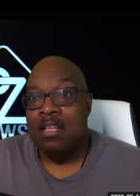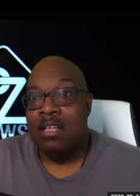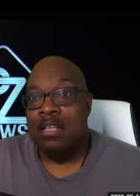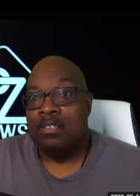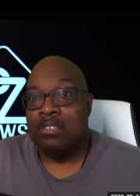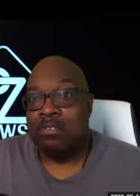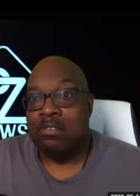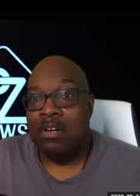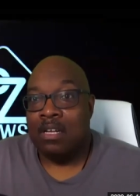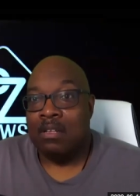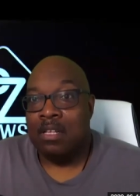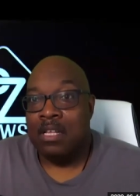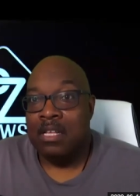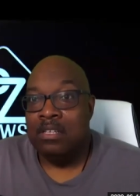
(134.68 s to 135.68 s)
struck
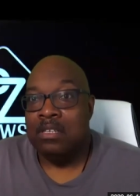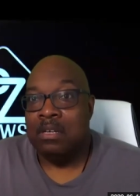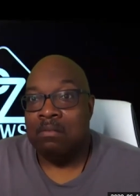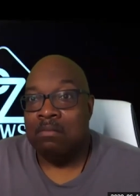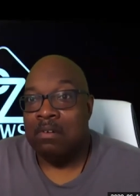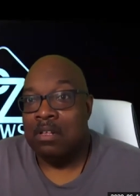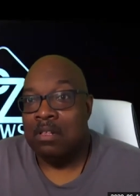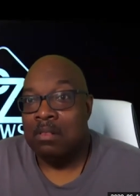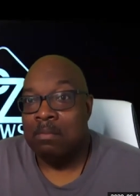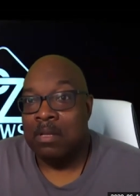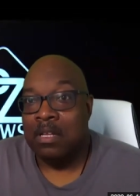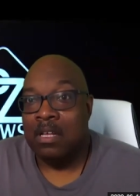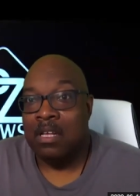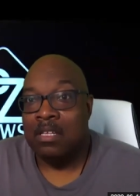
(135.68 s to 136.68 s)
Egypt with
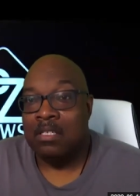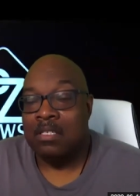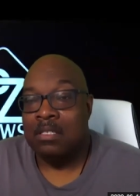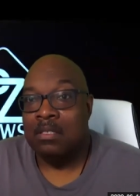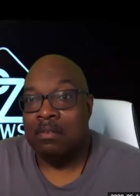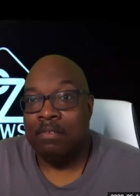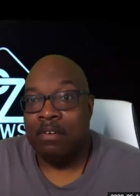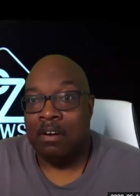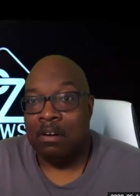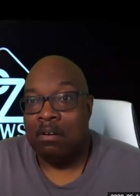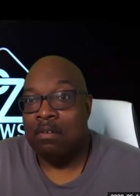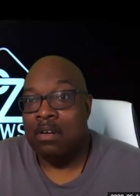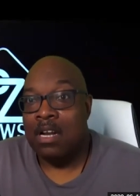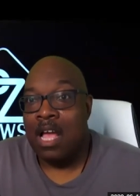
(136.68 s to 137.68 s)
because Pharaoh
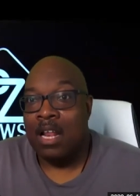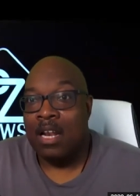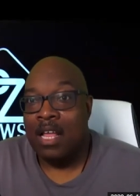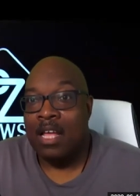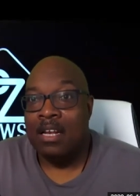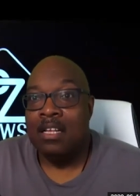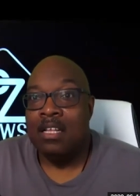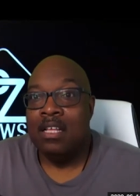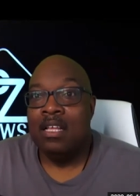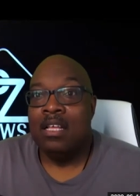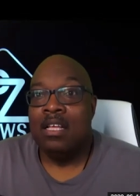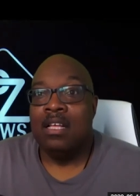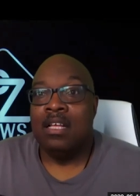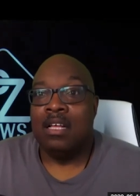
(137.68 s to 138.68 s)
would not let
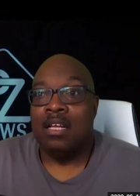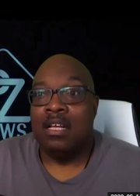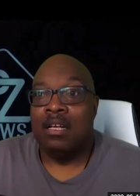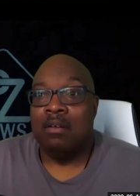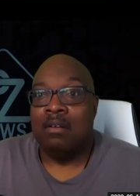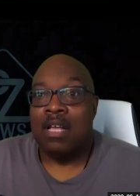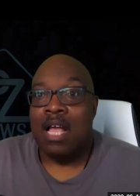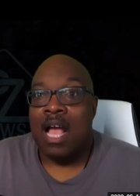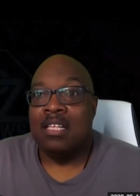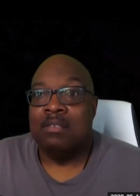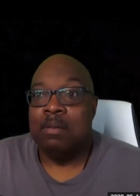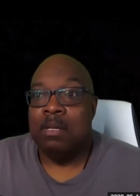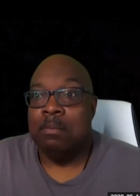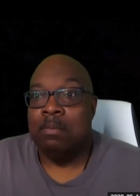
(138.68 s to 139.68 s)
God's
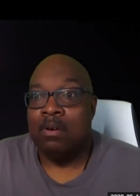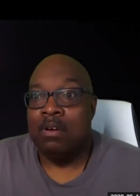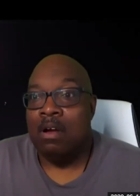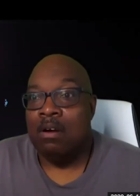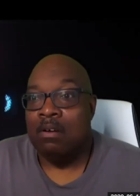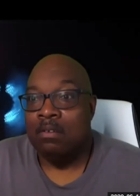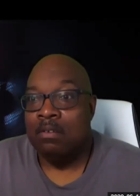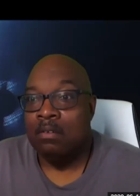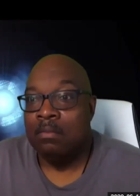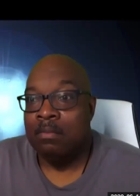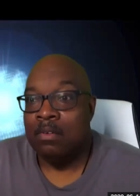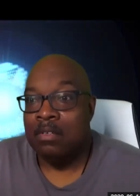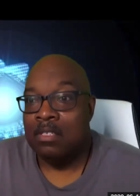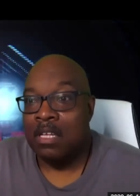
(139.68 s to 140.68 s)
people go.
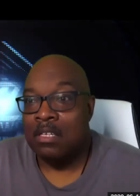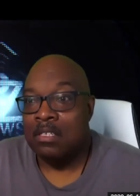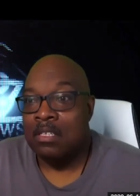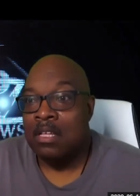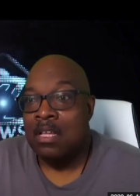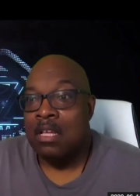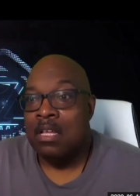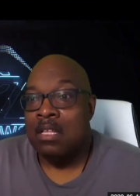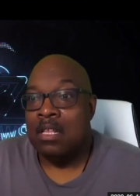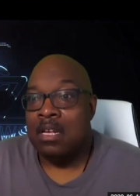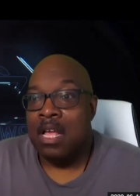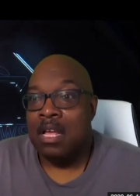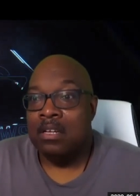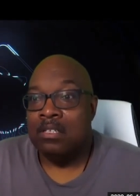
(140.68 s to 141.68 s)
It says
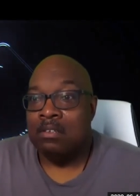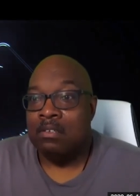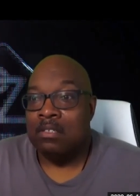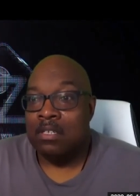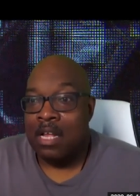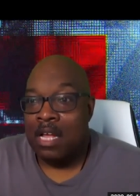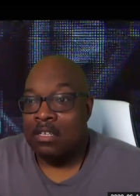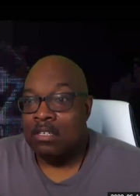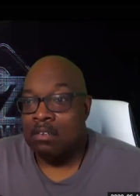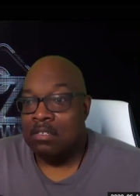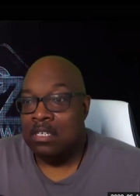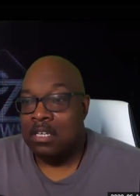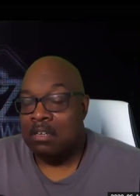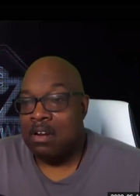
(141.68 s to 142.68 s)
the National
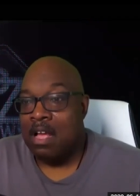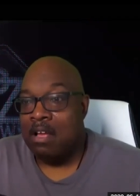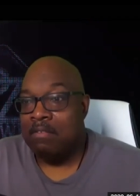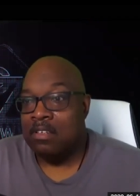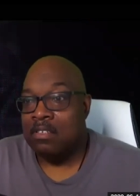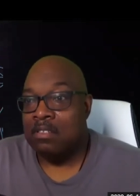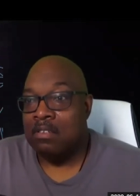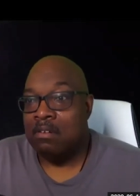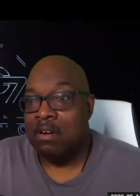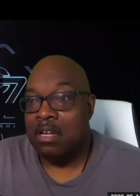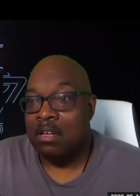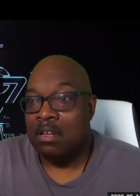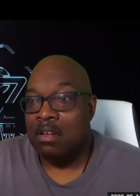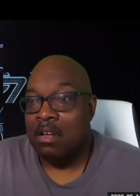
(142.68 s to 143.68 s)
Geographic story
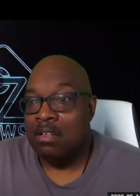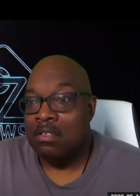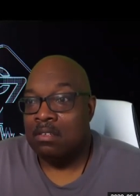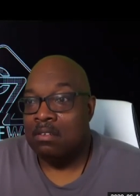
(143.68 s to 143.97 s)
also